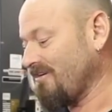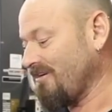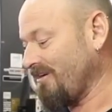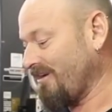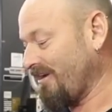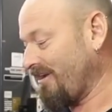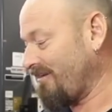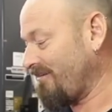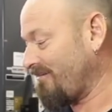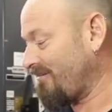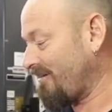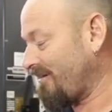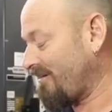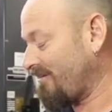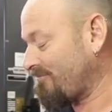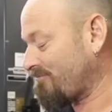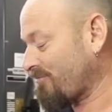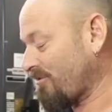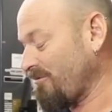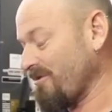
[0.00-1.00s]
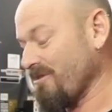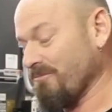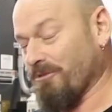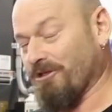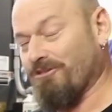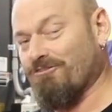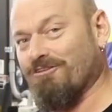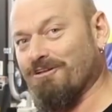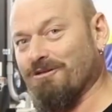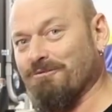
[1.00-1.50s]
And uh, probably the
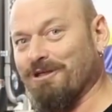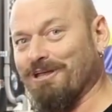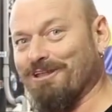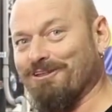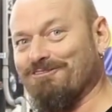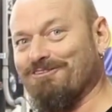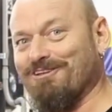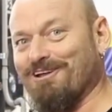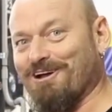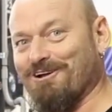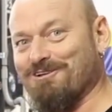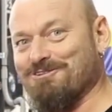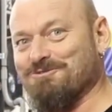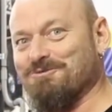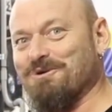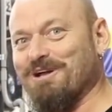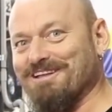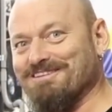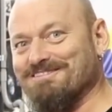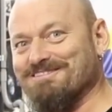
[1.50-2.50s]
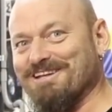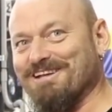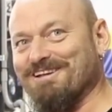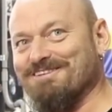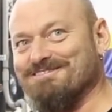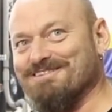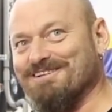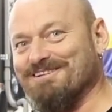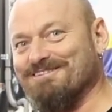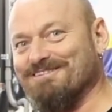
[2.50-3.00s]
best thing about this car is the way it
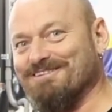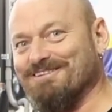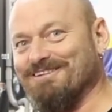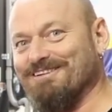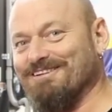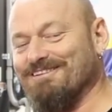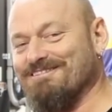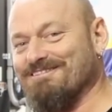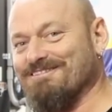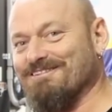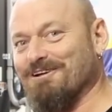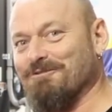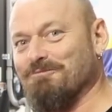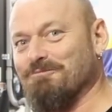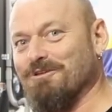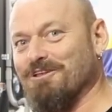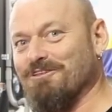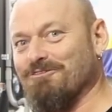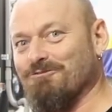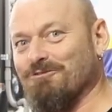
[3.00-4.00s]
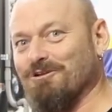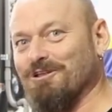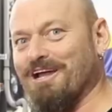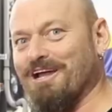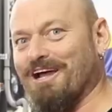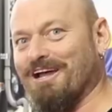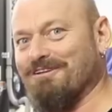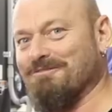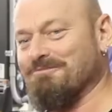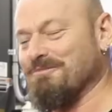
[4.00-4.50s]
sounds, actually. It's, um, it's
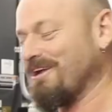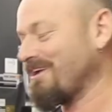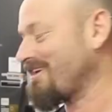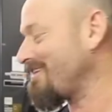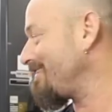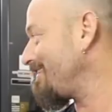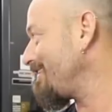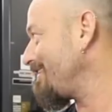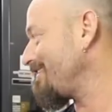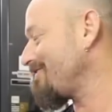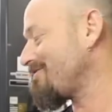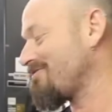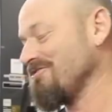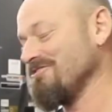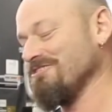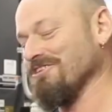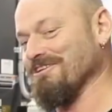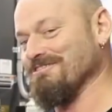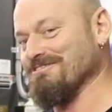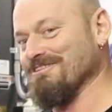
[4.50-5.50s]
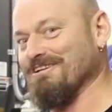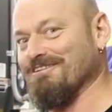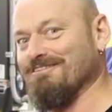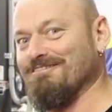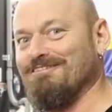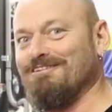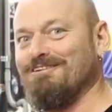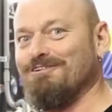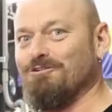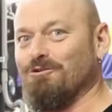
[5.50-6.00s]
hard to make a, a 2JZ
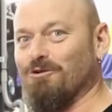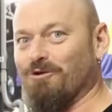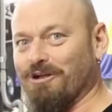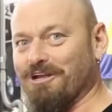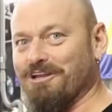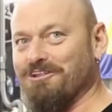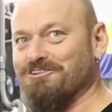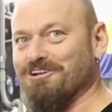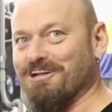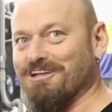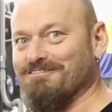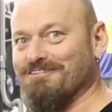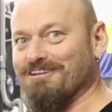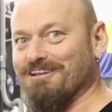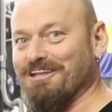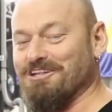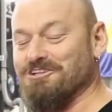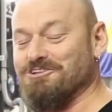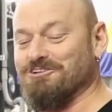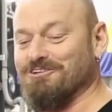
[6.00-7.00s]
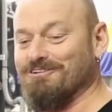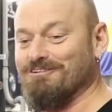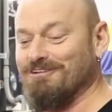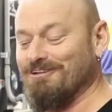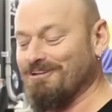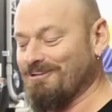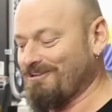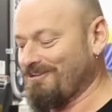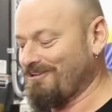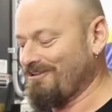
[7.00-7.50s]
or any JZ engine
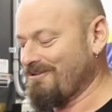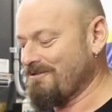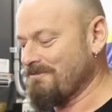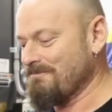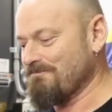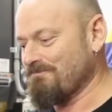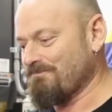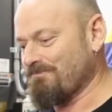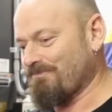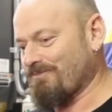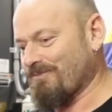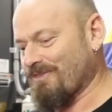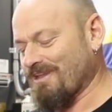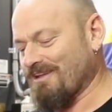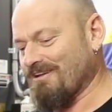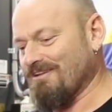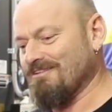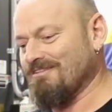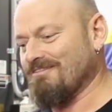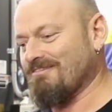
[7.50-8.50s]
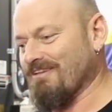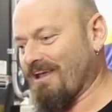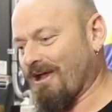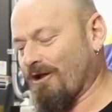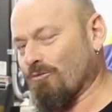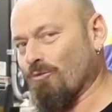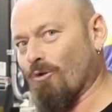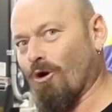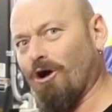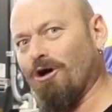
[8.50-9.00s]

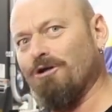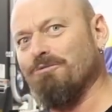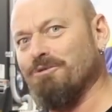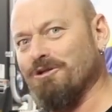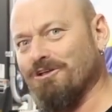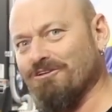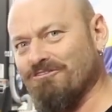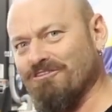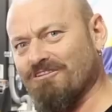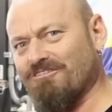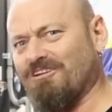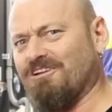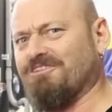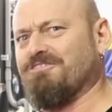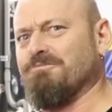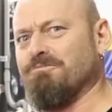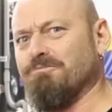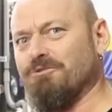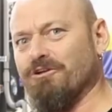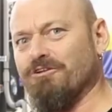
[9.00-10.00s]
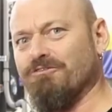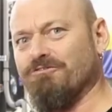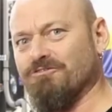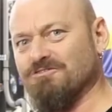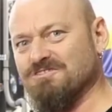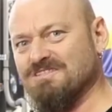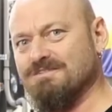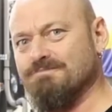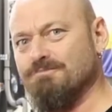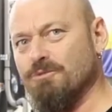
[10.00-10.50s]
sound wild because they're such a beautiful,
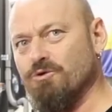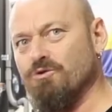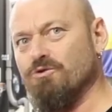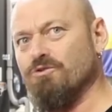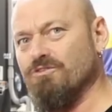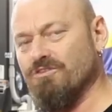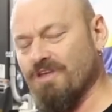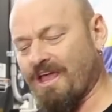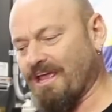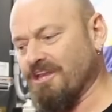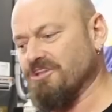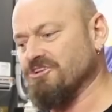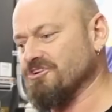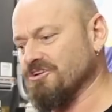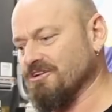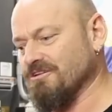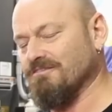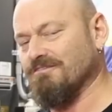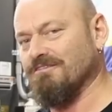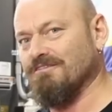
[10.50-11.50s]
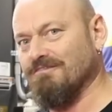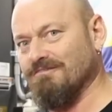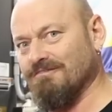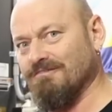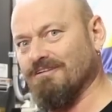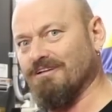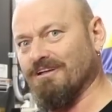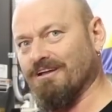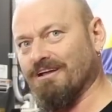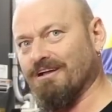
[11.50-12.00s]
smooth engine
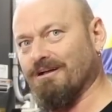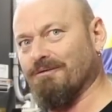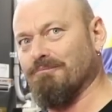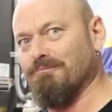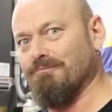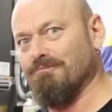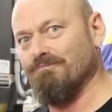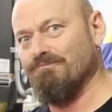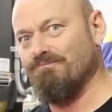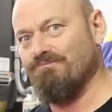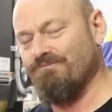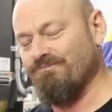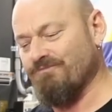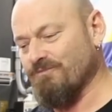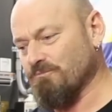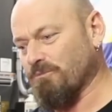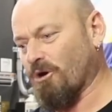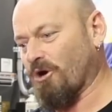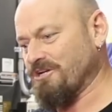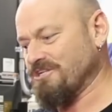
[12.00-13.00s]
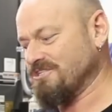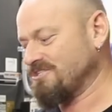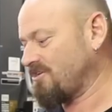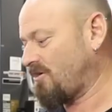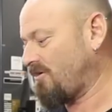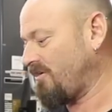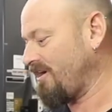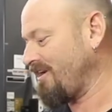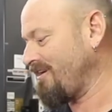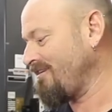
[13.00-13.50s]
um, by
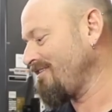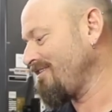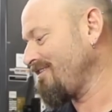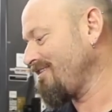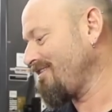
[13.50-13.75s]
design.